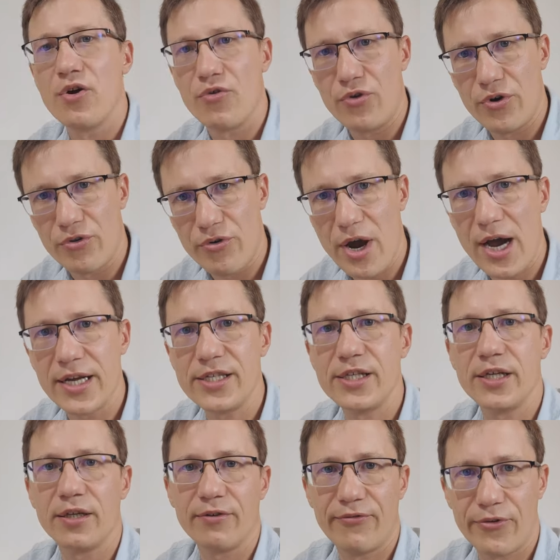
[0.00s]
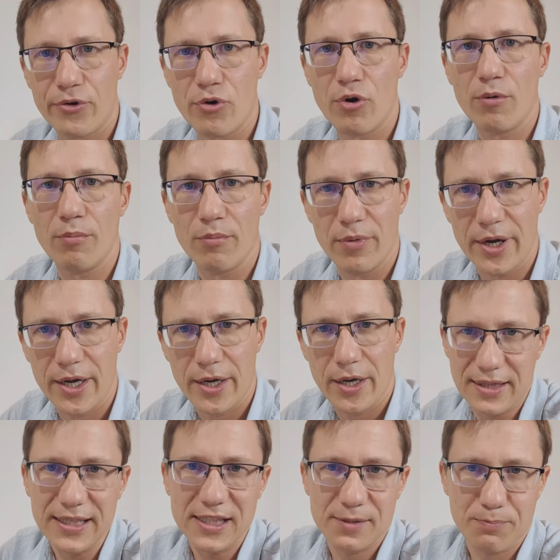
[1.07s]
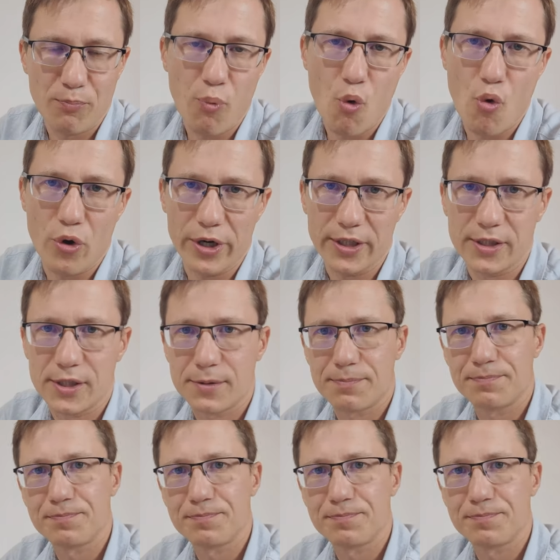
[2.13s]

rewriting from these points.